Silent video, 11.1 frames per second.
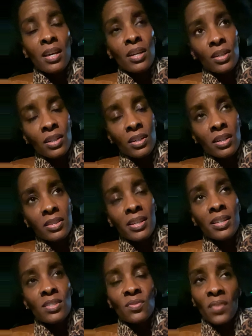
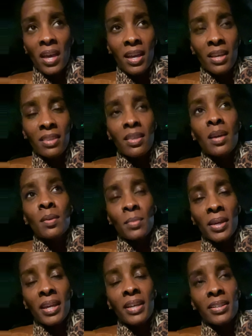goodness, faith,
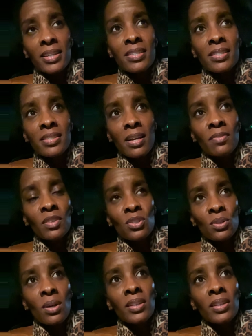meekness, self-control.